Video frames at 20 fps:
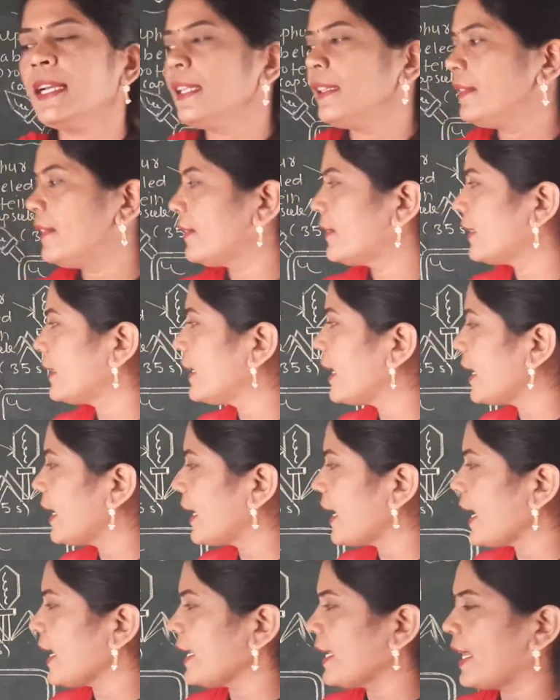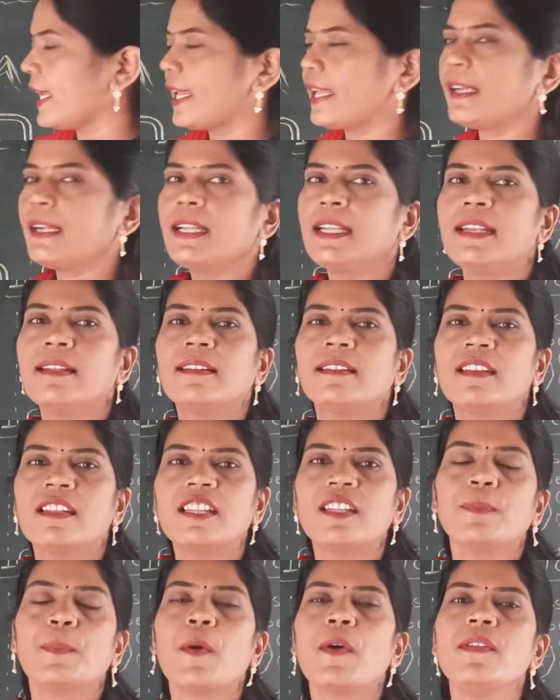this DNA is
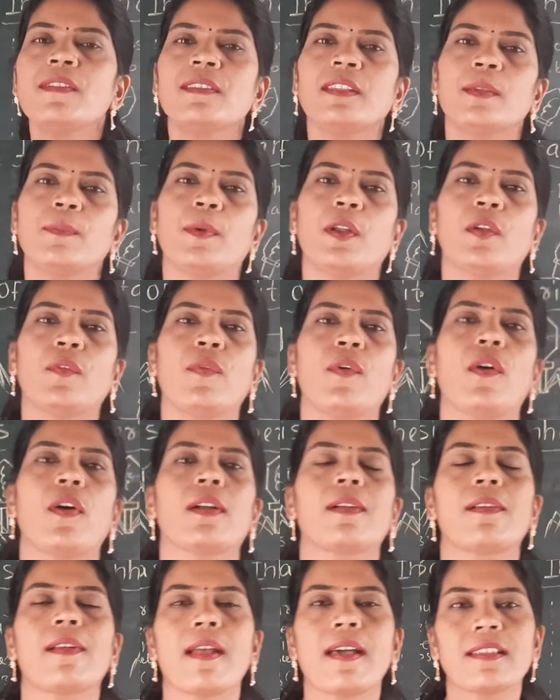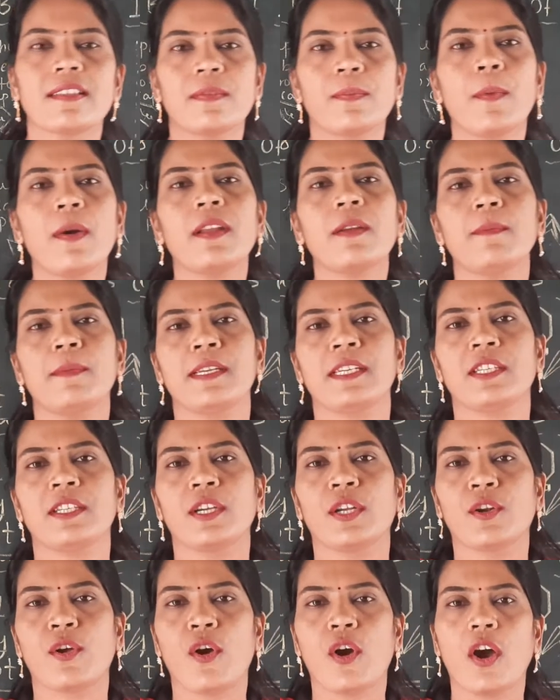responsible for
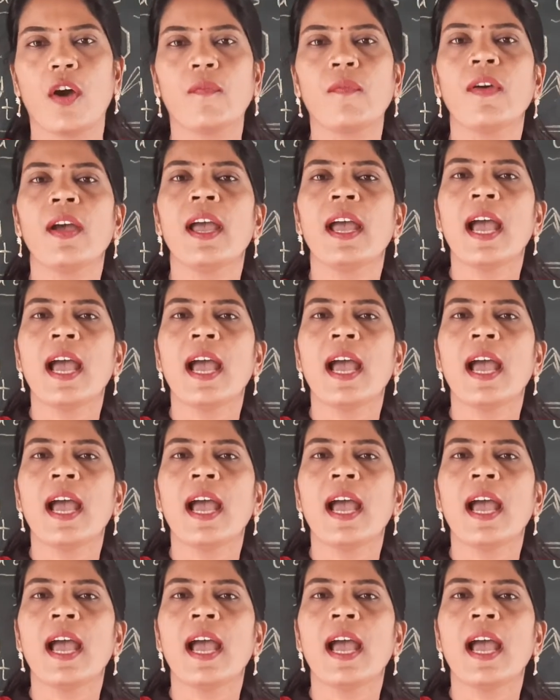transformation of